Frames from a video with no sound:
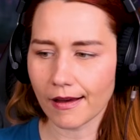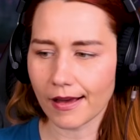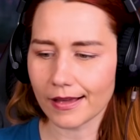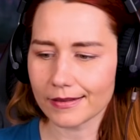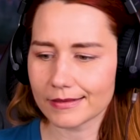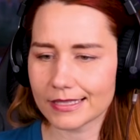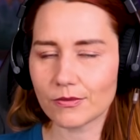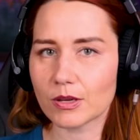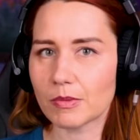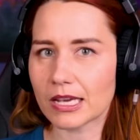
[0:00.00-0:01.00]
uh, see
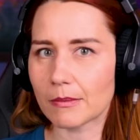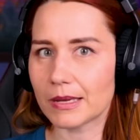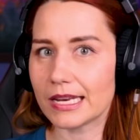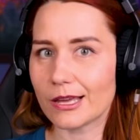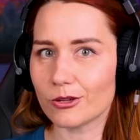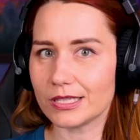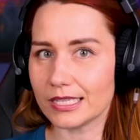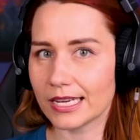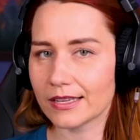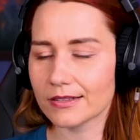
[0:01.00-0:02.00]
if we can pick up any other
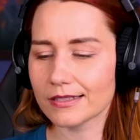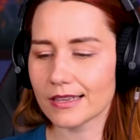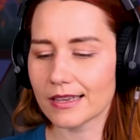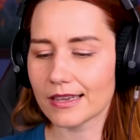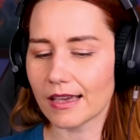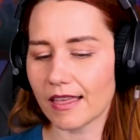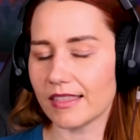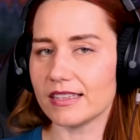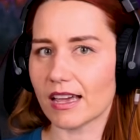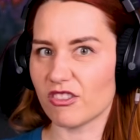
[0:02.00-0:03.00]
details,
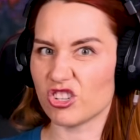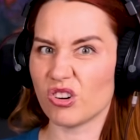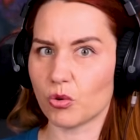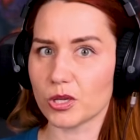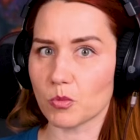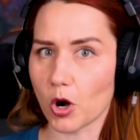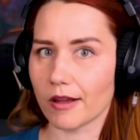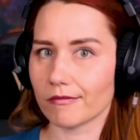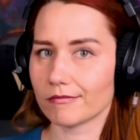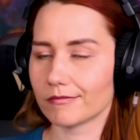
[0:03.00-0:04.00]
and then dive into her voice more.